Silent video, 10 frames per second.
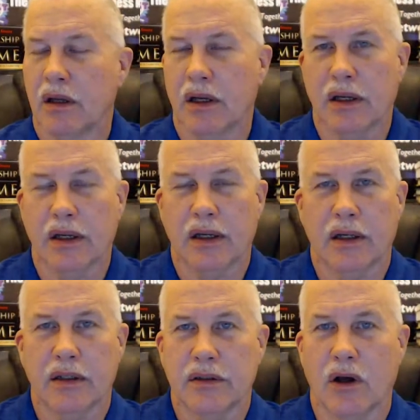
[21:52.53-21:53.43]

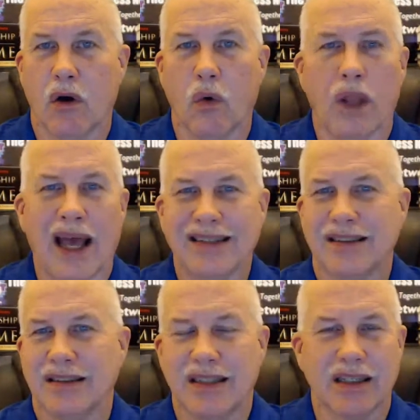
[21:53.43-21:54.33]
the whole
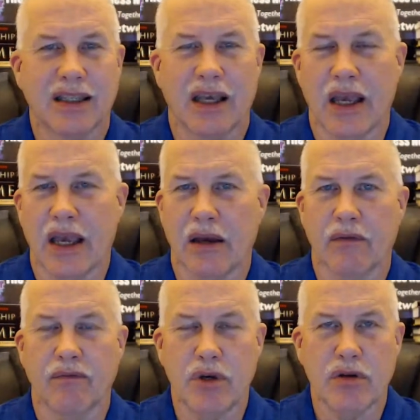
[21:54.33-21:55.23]
licensing thing
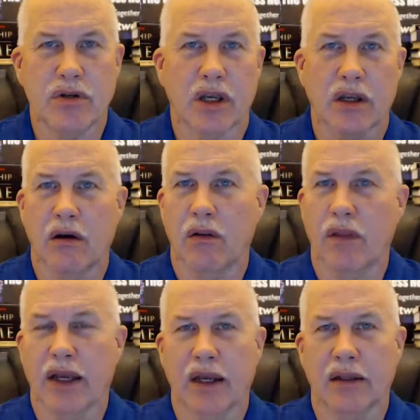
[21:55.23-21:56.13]
of music and all
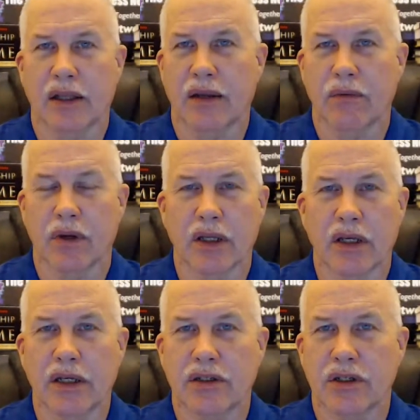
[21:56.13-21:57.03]
that kind of thing really
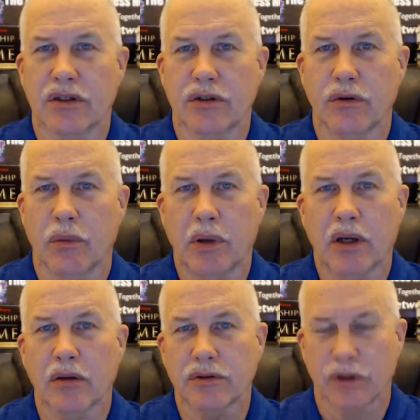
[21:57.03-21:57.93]
gets into a
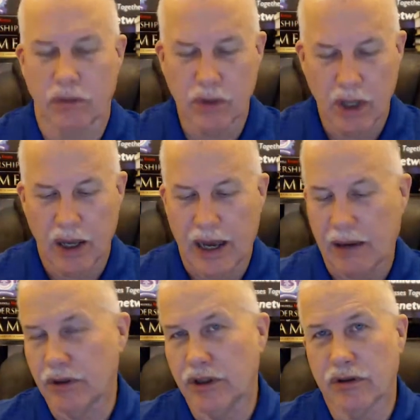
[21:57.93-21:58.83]
pickle. So I
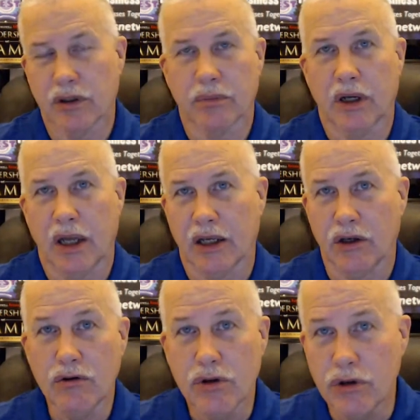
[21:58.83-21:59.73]
would use something like
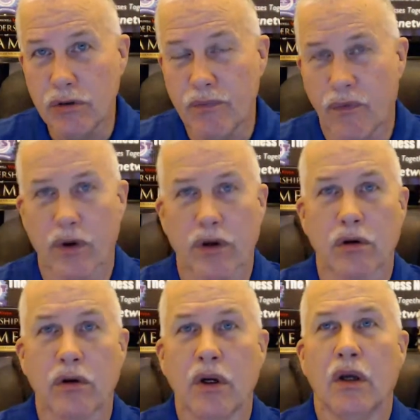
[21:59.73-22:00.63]
YouTube for
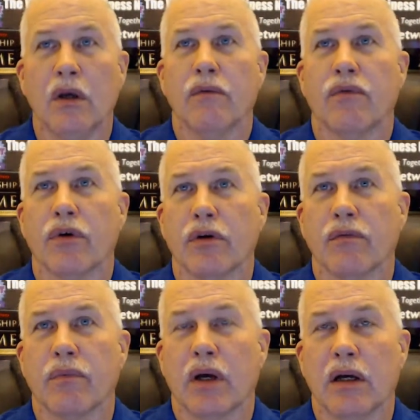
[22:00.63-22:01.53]
your
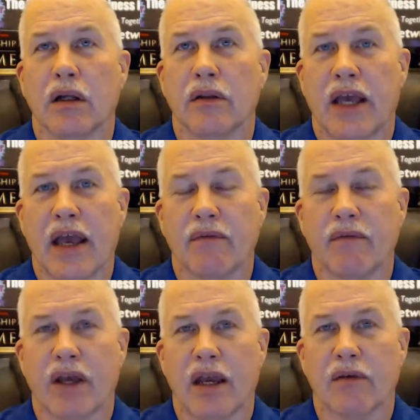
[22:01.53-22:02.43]
they
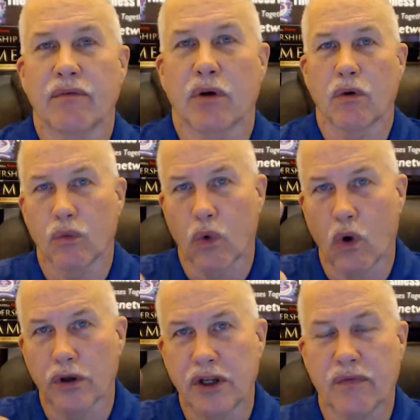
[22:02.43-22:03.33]
have
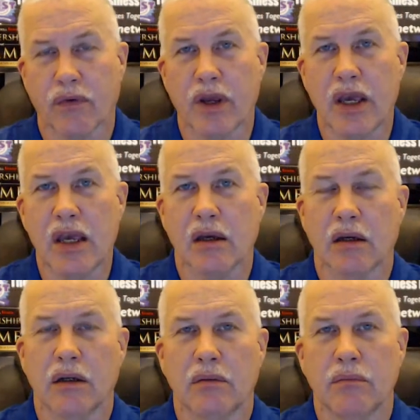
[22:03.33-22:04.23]
royalty free
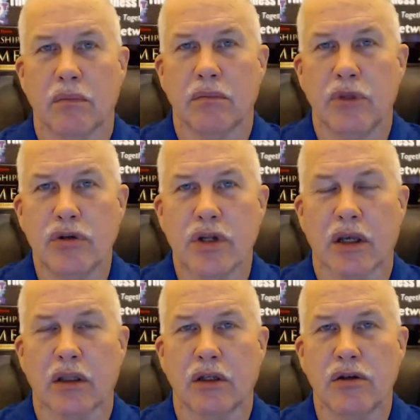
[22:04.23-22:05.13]

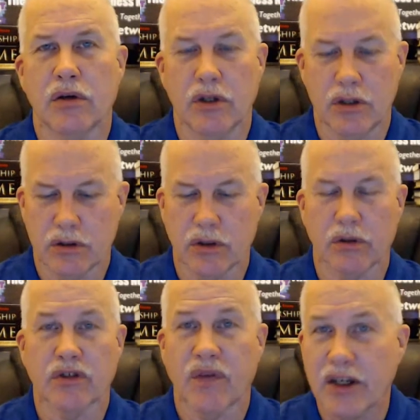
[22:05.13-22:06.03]
music that you can use. So
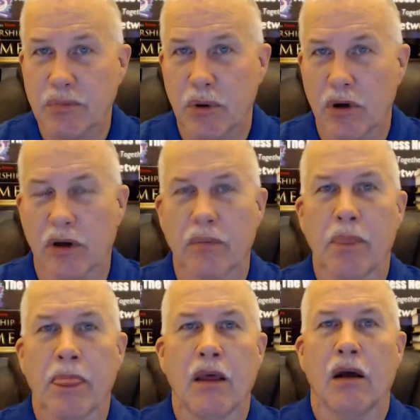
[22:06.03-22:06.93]
does Facebook.
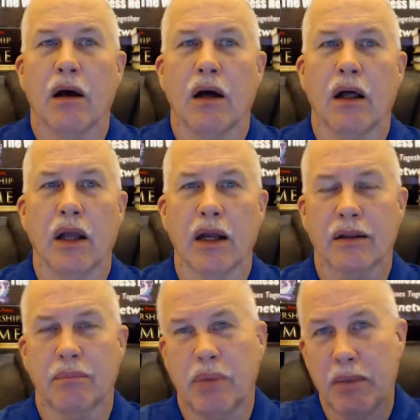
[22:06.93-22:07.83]
A lot
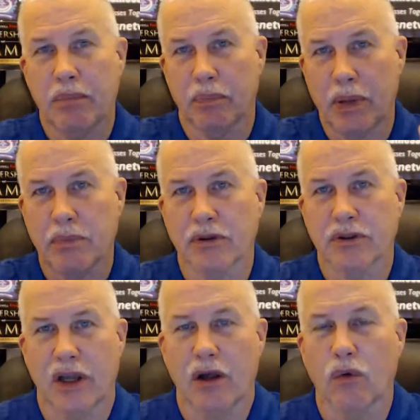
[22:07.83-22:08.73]
of people
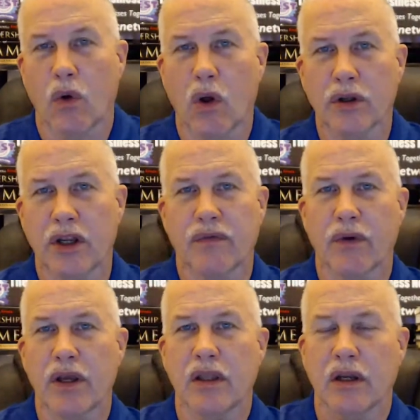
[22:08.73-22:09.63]
sell royalty
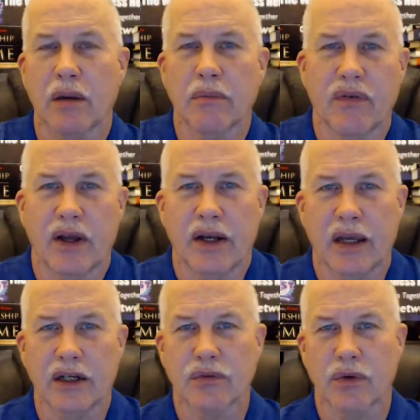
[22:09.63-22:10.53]
free, then come to find
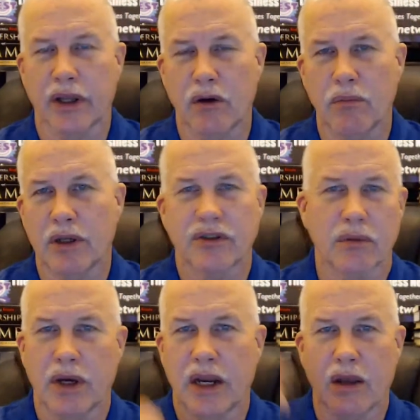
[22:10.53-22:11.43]
out it's really owned by
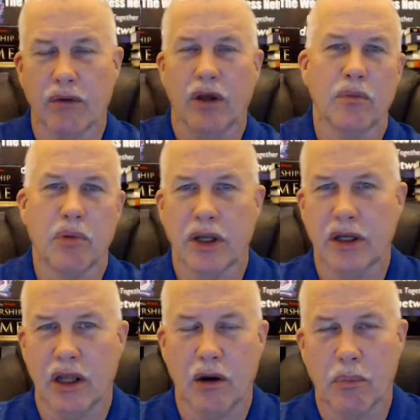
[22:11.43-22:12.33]
somebody in the other
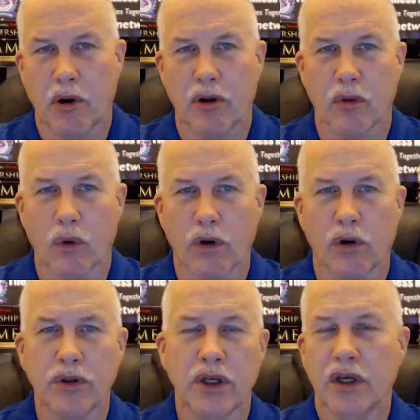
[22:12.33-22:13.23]
part of the
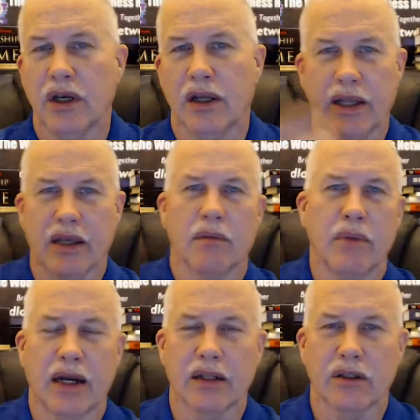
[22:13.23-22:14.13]
world, and they come
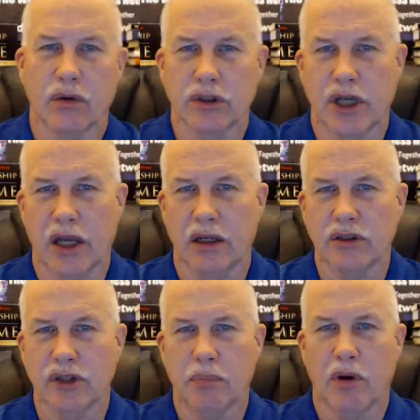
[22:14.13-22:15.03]
back and throw a
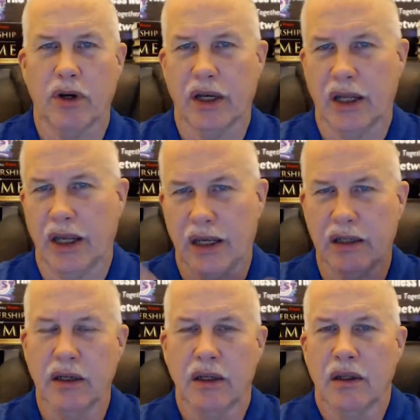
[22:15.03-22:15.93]
challenge up on it,
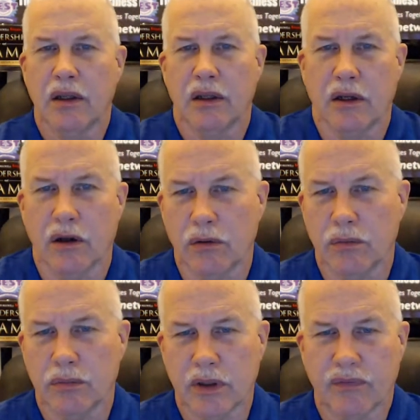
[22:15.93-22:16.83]
and
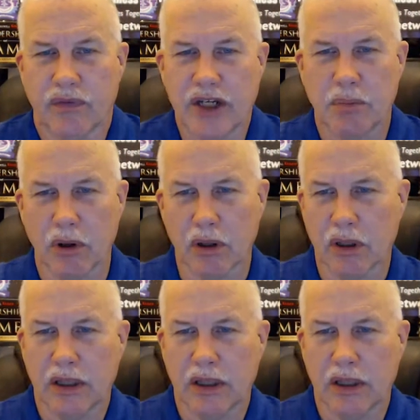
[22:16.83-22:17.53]
Facebook